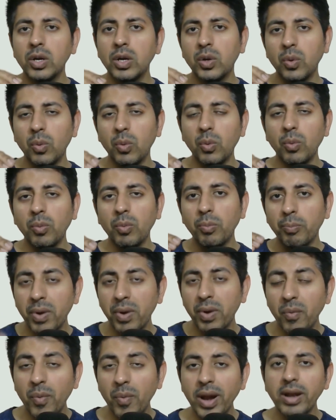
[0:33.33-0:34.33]
to
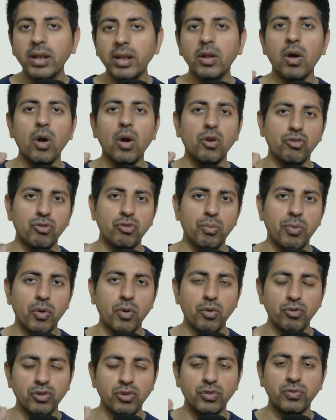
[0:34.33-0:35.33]
prevent the
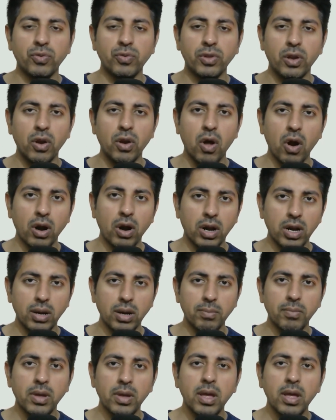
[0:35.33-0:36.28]
osteoporosis for the long term.